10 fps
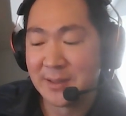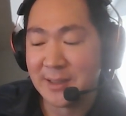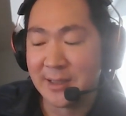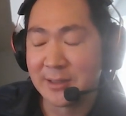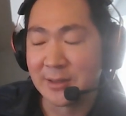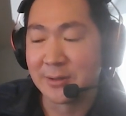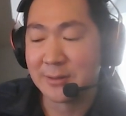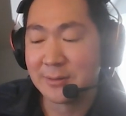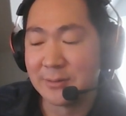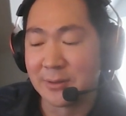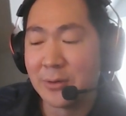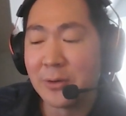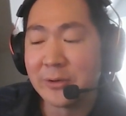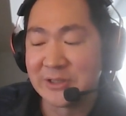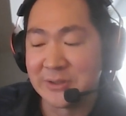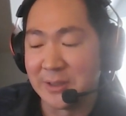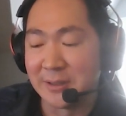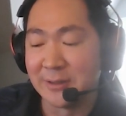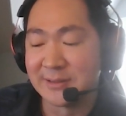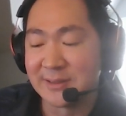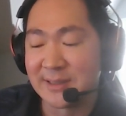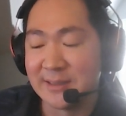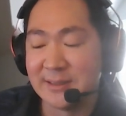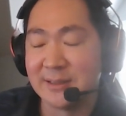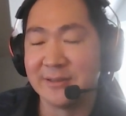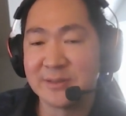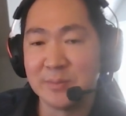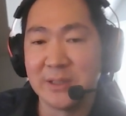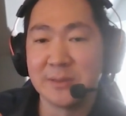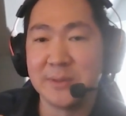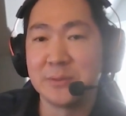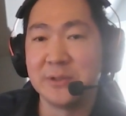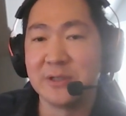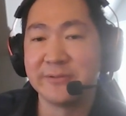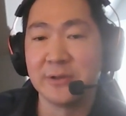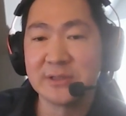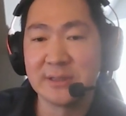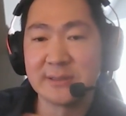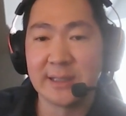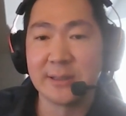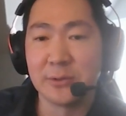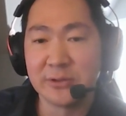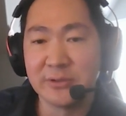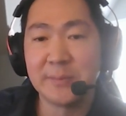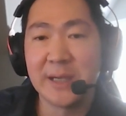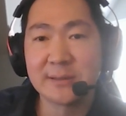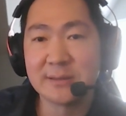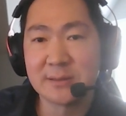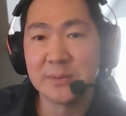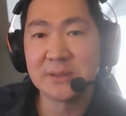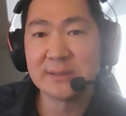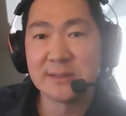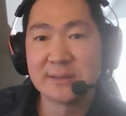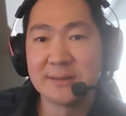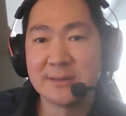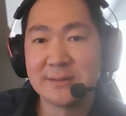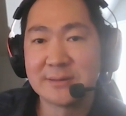I think the core issue there is this idea of splitting between your first and second order impacts as a business.